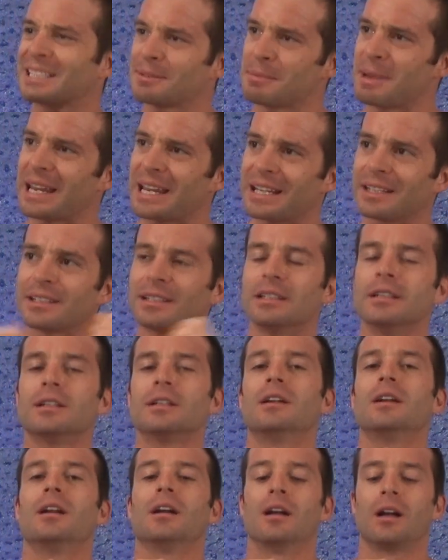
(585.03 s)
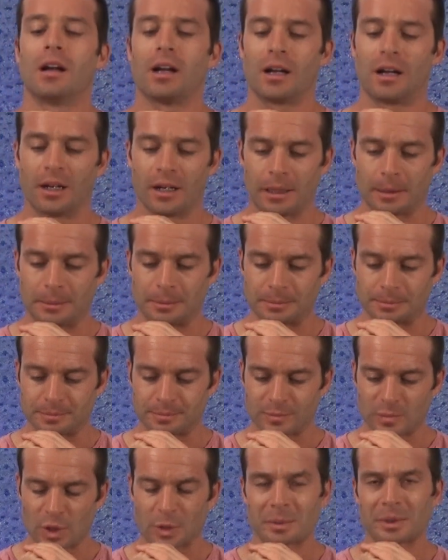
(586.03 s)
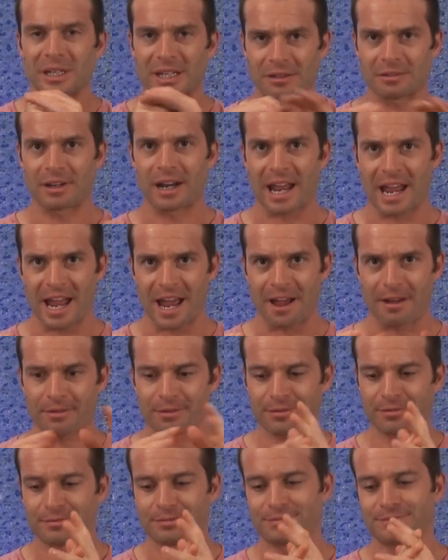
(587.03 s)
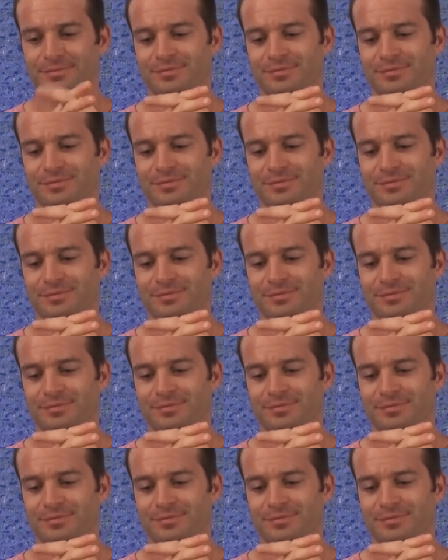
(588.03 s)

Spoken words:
man. So I'm going to give it a half. I